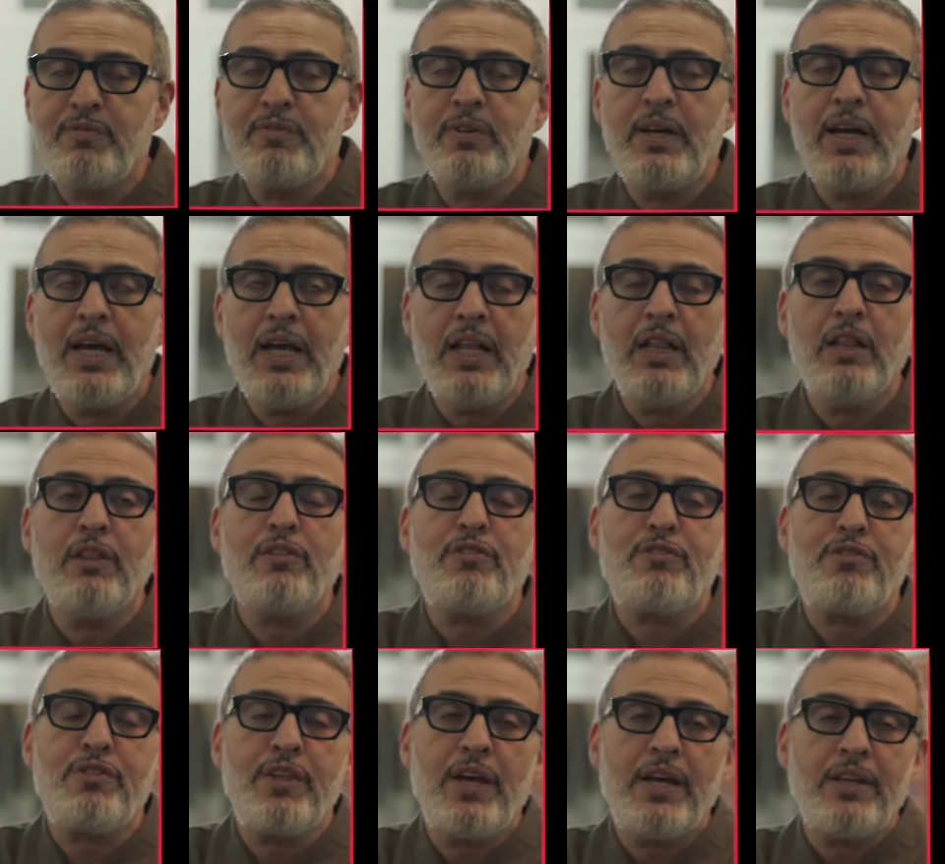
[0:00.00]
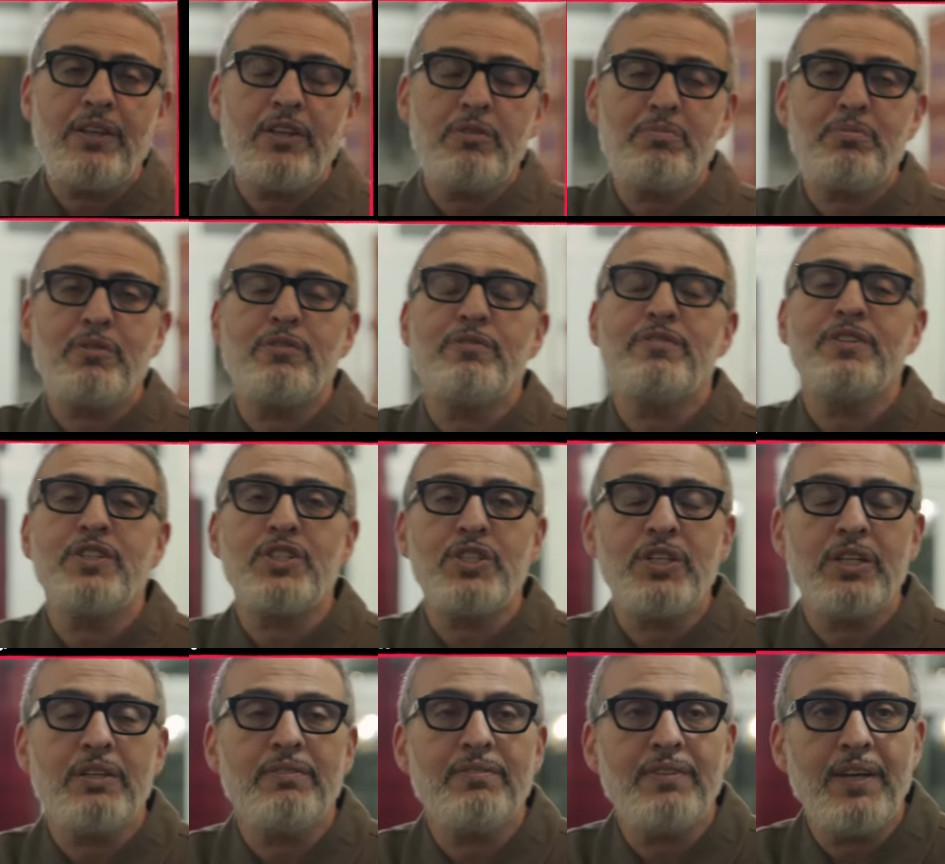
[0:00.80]
health and the
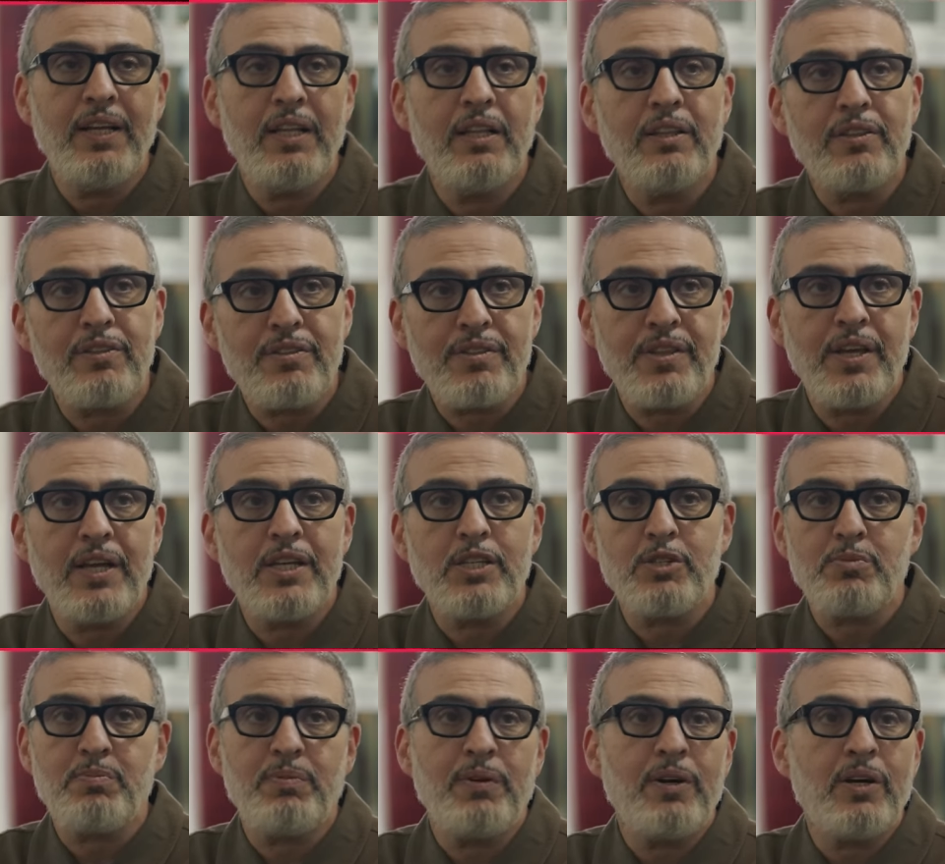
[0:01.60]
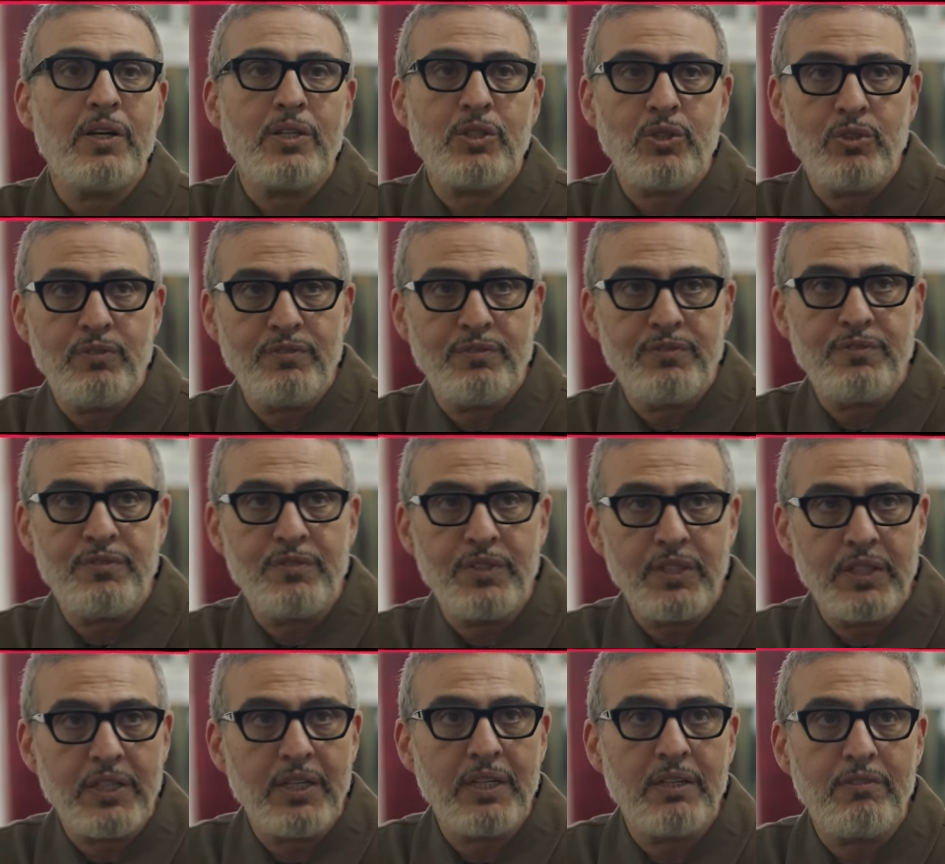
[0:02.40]
provision of health as part of
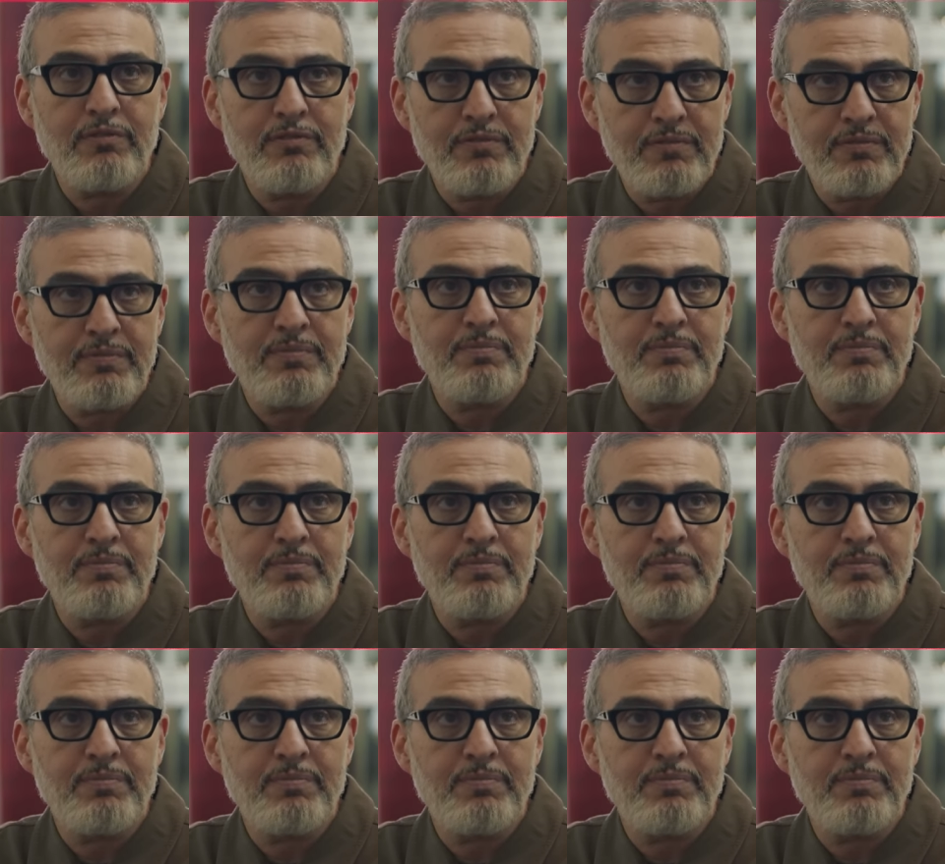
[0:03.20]
the kind of